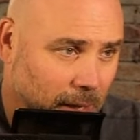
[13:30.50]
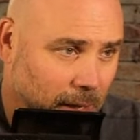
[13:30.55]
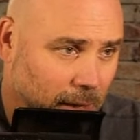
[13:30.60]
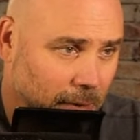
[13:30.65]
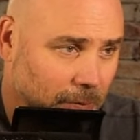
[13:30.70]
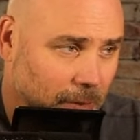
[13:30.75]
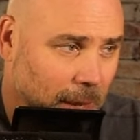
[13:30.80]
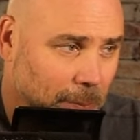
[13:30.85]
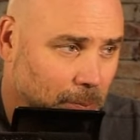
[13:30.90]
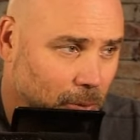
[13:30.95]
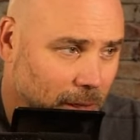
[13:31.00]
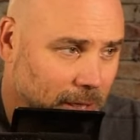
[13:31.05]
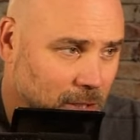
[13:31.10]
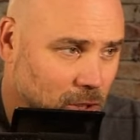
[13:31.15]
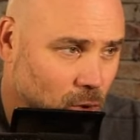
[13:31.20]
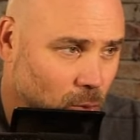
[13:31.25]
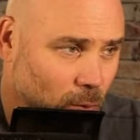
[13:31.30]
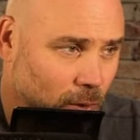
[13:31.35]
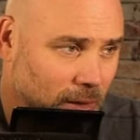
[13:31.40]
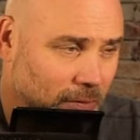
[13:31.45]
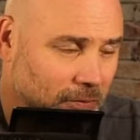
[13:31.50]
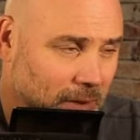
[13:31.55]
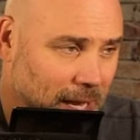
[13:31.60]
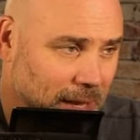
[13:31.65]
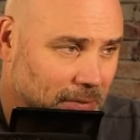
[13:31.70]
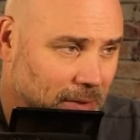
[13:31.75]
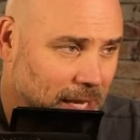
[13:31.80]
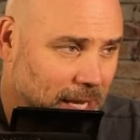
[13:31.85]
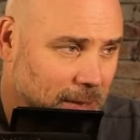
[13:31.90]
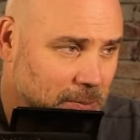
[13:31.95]
They played
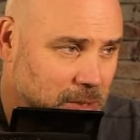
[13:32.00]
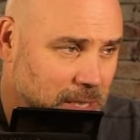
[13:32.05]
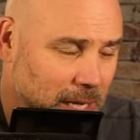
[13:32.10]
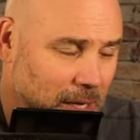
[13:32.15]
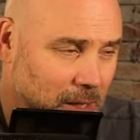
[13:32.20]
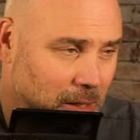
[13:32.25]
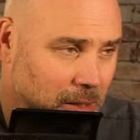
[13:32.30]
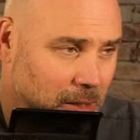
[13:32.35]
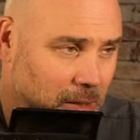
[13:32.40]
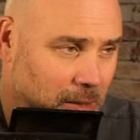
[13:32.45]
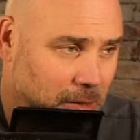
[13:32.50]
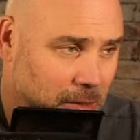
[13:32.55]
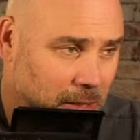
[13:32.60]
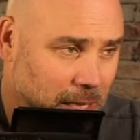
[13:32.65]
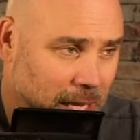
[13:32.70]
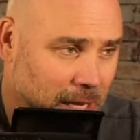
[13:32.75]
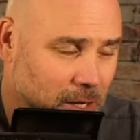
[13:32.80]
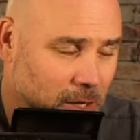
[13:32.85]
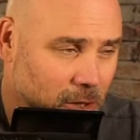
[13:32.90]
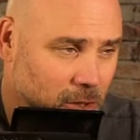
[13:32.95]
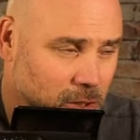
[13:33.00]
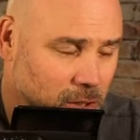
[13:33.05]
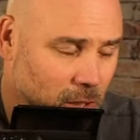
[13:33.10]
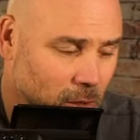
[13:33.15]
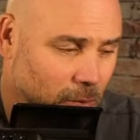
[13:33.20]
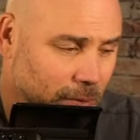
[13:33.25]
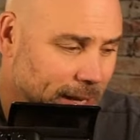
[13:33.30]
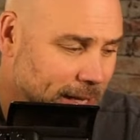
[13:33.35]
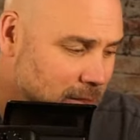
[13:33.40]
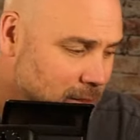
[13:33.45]
25 games that year,
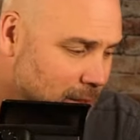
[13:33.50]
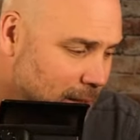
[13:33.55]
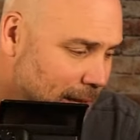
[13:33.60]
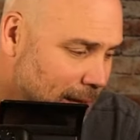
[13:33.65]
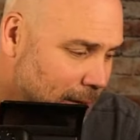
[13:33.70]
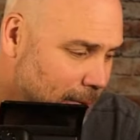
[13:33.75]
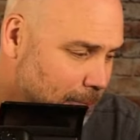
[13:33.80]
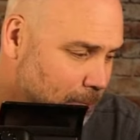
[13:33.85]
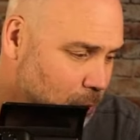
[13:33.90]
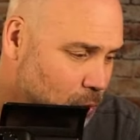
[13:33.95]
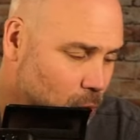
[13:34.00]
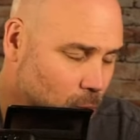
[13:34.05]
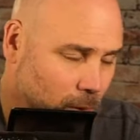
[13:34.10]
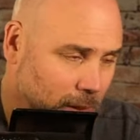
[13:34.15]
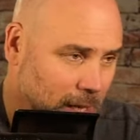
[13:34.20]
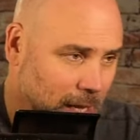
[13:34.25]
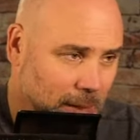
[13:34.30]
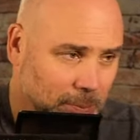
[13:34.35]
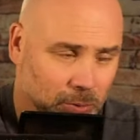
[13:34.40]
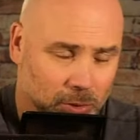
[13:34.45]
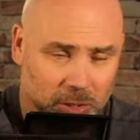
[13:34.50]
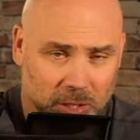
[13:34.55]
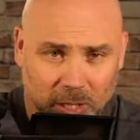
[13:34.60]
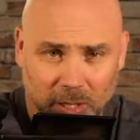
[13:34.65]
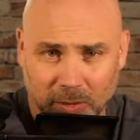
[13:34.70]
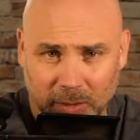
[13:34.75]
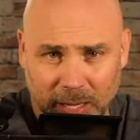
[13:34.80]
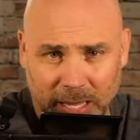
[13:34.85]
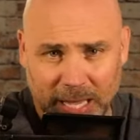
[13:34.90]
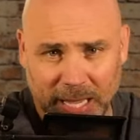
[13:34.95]
so that's like 28%
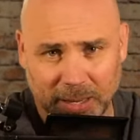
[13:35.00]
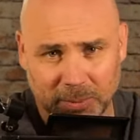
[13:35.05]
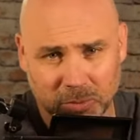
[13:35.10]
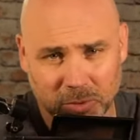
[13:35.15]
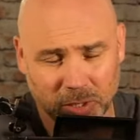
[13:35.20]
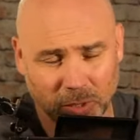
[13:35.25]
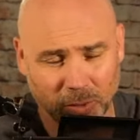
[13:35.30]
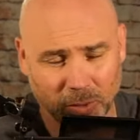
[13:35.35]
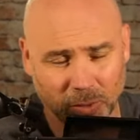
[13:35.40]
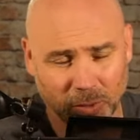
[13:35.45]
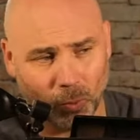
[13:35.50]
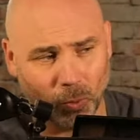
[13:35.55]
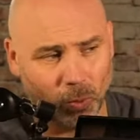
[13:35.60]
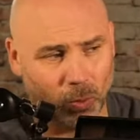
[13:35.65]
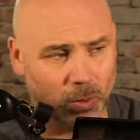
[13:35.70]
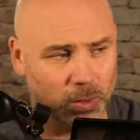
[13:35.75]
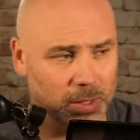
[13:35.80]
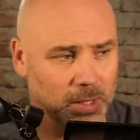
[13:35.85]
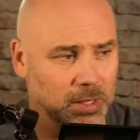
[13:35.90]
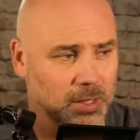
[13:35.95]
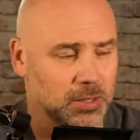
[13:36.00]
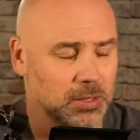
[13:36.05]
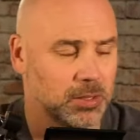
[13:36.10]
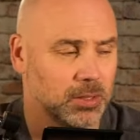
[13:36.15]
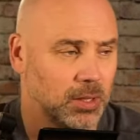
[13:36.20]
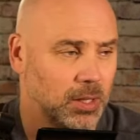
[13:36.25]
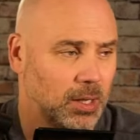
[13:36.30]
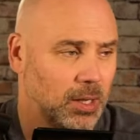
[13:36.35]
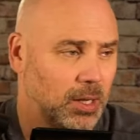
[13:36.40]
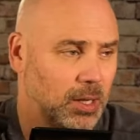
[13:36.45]
of the games. So the rule is
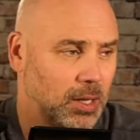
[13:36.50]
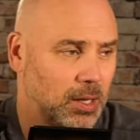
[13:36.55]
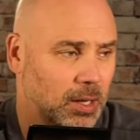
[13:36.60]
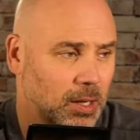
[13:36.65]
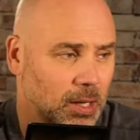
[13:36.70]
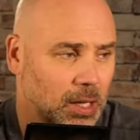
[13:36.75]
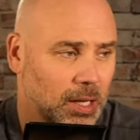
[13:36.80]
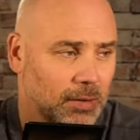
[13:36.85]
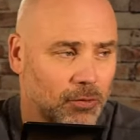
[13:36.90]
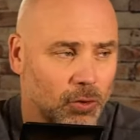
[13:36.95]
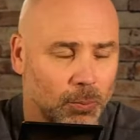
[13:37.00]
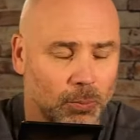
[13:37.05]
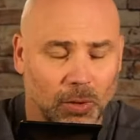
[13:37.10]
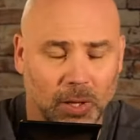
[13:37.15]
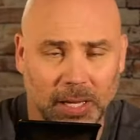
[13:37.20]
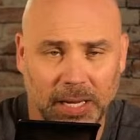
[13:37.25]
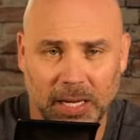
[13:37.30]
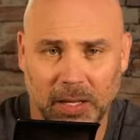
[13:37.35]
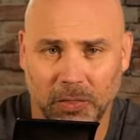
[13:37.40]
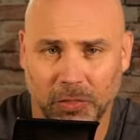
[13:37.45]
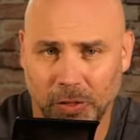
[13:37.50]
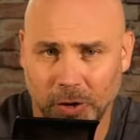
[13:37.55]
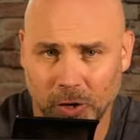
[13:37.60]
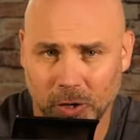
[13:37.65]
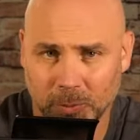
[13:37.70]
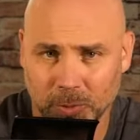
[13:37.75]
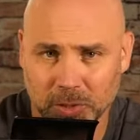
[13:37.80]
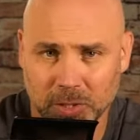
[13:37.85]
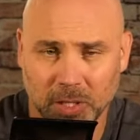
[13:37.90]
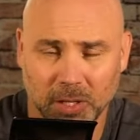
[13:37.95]
if you play in
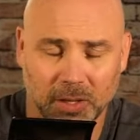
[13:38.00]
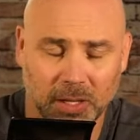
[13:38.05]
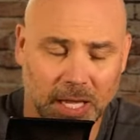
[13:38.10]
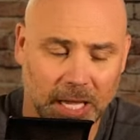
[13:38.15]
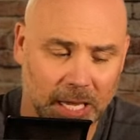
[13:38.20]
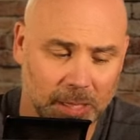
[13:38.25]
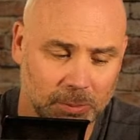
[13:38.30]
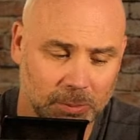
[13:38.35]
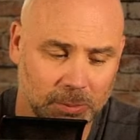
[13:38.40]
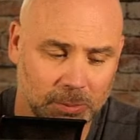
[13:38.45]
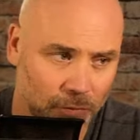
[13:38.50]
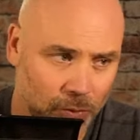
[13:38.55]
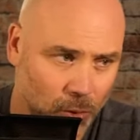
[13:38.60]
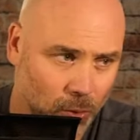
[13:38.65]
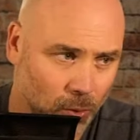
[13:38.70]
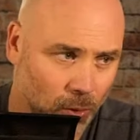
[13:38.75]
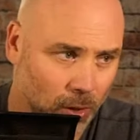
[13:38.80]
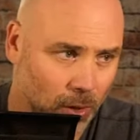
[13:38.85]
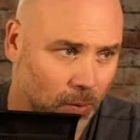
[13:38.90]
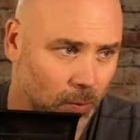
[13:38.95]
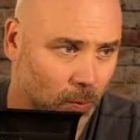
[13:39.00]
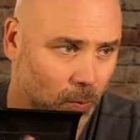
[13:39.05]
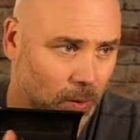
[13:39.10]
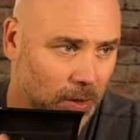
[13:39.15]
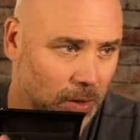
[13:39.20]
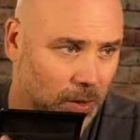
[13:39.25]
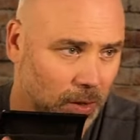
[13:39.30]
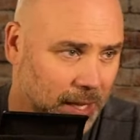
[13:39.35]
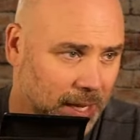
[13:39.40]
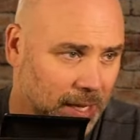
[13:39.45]
30% of the games or fewer
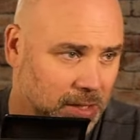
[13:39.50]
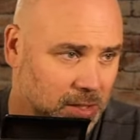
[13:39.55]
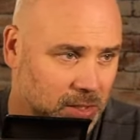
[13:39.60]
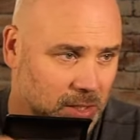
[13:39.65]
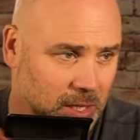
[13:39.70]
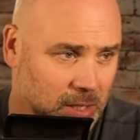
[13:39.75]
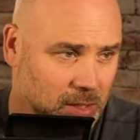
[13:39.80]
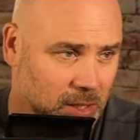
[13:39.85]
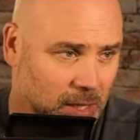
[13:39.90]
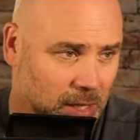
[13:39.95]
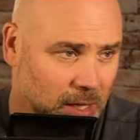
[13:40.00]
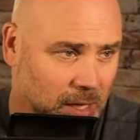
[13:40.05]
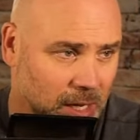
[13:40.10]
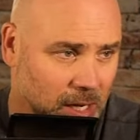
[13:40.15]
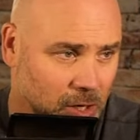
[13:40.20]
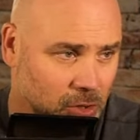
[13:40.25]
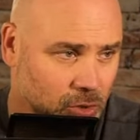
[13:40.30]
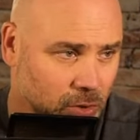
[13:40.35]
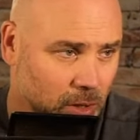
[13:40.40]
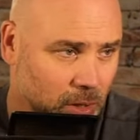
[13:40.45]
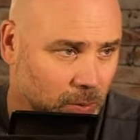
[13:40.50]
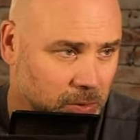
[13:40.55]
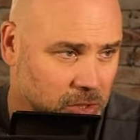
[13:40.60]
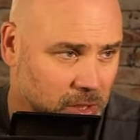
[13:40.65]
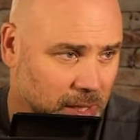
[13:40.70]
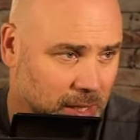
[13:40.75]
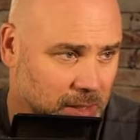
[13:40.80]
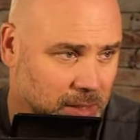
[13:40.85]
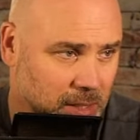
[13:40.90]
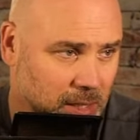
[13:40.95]
with a season-ending injury, which you
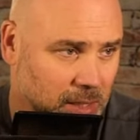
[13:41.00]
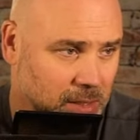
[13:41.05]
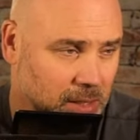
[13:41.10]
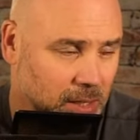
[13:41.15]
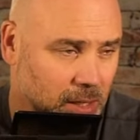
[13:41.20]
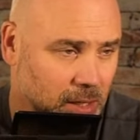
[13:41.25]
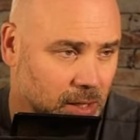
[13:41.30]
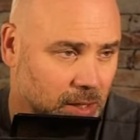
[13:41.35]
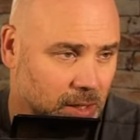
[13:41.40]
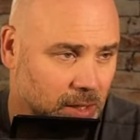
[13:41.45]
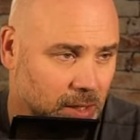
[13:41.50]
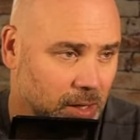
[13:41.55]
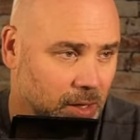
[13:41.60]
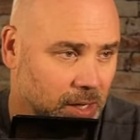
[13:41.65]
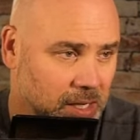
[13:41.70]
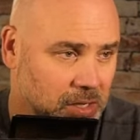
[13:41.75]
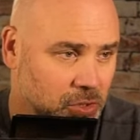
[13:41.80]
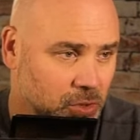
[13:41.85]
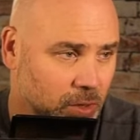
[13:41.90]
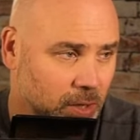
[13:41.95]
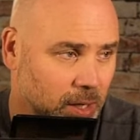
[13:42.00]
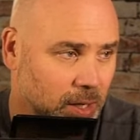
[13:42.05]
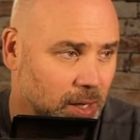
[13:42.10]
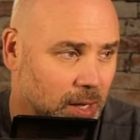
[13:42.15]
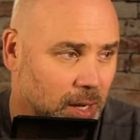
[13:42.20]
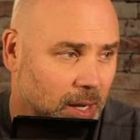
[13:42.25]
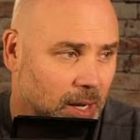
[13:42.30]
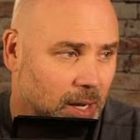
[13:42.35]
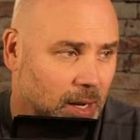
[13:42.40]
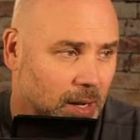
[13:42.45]
had a season-ending knee injury,
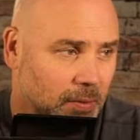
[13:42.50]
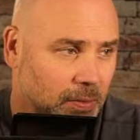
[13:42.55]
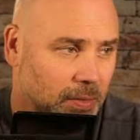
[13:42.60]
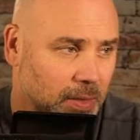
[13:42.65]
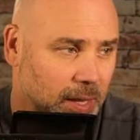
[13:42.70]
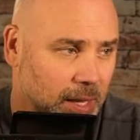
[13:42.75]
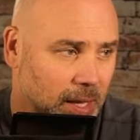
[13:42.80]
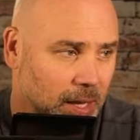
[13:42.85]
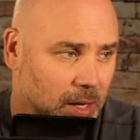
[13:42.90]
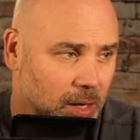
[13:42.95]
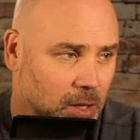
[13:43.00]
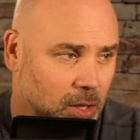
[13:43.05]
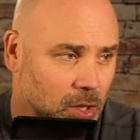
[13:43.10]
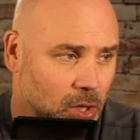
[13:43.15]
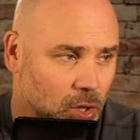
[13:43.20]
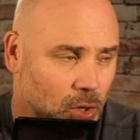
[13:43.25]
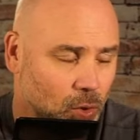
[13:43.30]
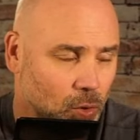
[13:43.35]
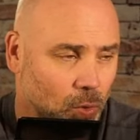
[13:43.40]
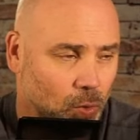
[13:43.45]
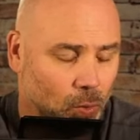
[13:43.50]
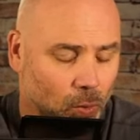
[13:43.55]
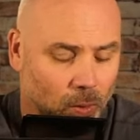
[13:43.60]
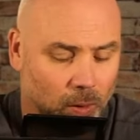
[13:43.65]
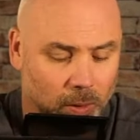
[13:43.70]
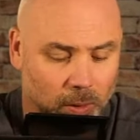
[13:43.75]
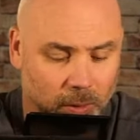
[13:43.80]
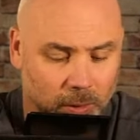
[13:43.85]
then you